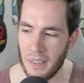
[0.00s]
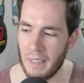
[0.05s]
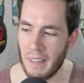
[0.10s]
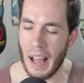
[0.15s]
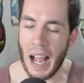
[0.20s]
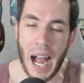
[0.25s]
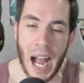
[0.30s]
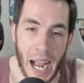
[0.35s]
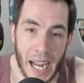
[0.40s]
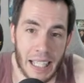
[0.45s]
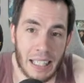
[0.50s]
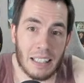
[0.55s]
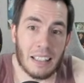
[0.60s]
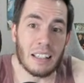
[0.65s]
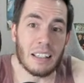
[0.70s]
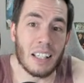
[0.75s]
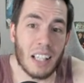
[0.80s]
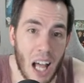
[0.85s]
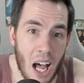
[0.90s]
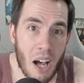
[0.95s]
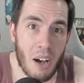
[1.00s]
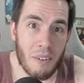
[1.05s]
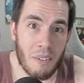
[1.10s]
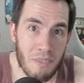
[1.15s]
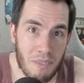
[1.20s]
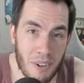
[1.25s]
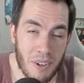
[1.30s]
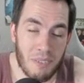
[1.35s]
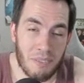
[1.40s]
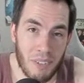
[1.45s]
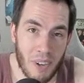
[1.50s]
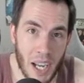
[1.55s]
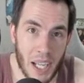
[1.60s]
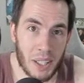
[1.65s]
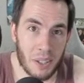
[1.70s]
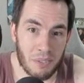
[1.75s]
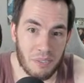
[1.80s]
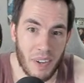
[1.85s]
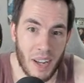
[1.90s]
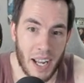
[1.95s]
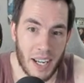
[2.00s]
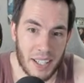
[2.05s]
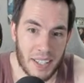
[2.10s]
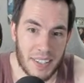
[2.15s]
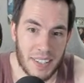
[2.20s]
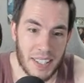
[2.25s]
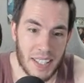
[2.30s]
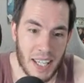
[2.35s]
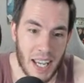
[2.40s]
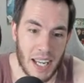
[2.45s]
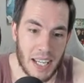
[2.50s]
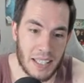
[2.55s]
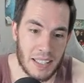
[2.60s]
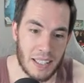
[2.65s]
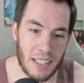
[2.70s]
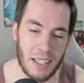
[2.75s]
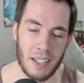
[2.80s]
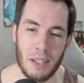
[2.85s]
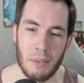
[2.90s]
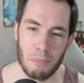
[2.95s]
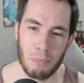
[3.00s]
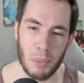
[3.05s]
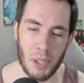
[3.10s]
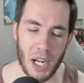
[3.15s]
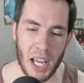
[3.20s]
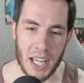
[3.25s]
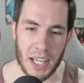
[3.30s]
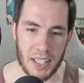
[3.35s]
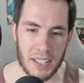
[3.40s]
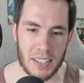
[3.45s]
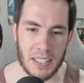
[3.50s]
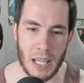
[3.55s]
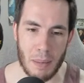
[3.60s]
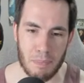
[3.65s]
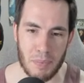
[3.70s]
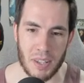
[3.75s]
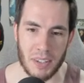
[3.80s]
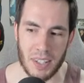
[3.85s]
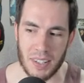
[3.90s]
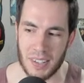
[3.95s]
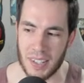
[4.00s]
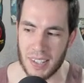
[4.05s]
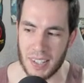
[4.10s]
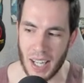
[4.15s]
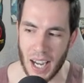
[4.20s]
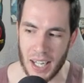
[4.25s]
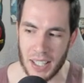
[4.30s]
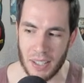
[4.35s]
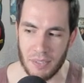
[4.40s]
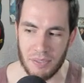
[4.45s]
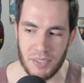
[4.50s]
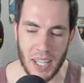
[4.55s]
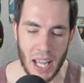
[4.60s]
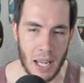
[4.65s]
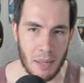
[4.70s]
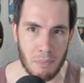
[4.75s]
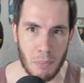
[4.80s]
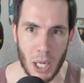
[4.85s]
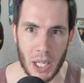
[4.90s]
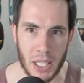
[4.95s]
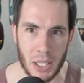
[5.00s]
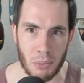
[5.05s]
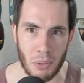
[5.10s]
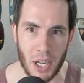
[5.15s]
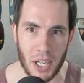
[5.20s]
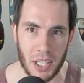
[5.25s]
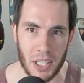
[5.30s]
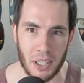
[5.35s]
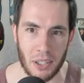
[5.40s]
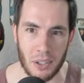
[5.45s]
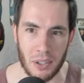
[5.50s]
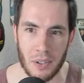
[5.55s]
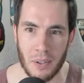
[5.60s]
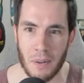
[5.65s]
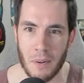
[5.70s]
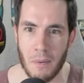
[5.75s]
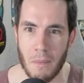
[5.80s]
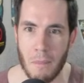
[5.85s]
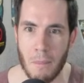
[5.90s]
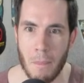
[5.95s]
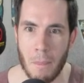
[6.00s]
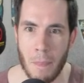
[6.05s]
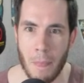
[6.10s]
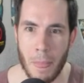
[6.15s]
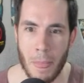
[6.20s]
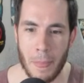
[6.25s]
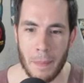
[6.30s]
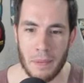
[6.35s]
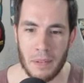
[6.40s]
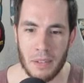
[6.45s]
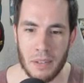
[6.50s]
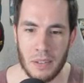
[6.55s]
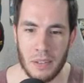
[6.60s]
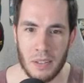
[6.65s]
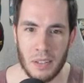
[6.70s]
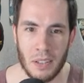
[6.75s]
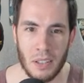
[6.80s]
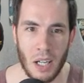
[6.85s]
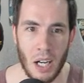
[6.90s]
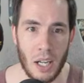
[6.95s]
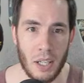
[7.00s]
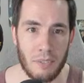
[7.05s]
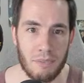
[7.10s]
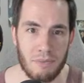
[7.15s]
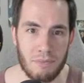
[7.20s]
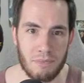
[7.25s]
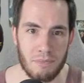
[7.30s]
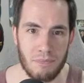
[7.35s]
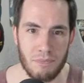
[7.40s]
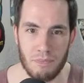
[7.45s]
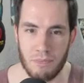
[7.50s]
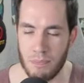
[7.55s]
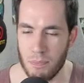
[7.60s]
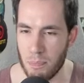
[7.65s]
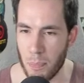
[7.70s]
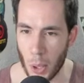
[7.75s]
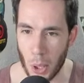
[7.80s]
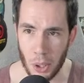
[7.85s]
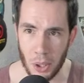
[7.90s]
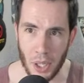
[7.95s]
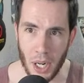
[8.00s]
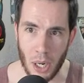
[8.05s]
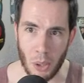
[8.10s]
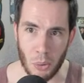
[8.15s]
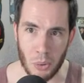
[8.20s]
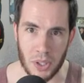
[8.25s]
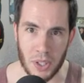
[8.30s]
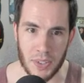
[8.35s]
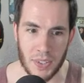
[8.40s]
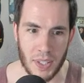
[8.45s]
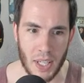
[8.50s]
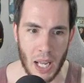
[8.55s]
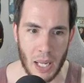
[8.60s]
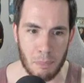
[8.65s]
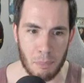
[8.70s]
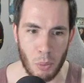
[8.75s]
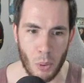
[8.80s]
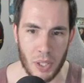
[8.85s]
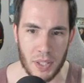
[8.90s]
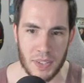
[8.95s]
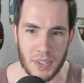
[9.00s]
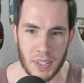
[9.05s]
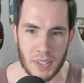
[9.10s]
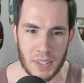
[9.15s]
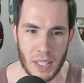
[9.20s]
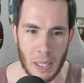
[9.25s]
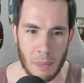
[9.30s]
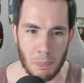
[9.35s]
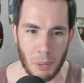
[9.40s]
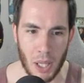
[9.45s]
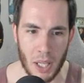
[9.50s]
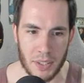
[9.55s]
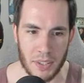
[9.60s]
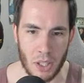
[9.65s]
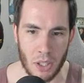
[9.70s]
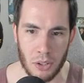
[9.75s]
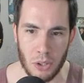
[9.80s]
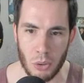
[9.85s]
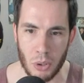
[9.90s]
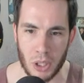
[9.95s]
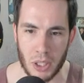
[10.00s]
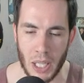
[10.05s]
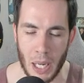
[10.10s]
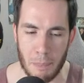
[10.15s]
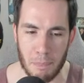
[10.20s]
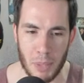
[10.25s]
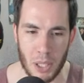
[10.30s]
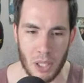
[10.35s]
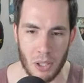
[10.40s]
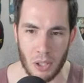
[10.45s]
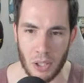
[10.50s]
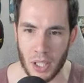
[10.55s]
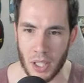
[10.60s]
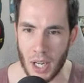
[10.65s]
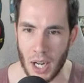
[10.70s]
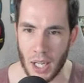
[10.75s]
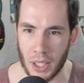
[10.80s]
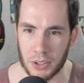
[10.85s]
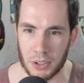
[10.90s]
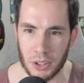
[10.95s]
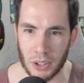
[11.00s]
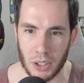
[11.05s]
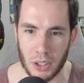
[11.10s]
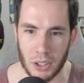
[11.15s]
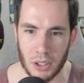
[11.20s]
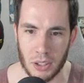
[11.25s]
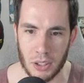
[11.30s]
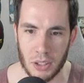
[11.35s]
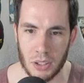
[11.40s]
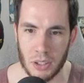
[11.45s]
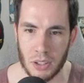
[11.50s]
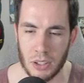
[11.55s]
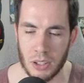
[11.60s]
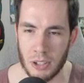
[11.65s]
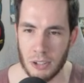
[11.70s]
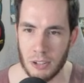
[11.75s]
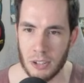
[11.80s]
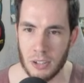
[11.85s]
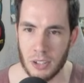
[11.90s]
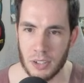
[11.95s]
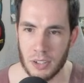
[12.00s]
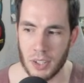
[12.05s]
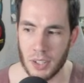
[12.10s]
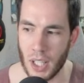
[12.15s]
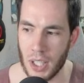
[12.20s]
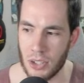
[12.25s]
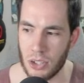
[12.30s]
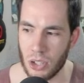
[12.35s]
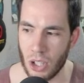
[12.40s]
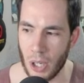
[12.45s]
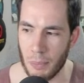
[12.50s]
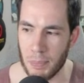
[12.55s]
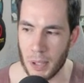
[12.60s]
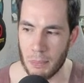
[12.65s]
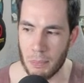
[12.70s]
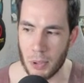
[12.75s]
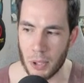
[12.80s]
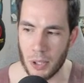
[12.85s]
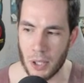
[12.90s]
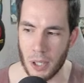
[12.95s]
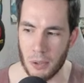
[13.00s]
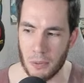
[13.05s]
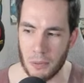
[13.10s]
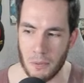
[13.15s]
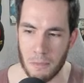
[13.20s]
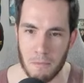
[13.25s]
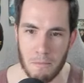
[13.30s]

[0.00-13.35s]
I love Final Fantasy VIII, but I accept that this is kind of dead money right here. Fair warning. Uh, Burnout is a 9.6A plus. I'll do a cut bid on it actually. It's a nice You've copy of Burnout.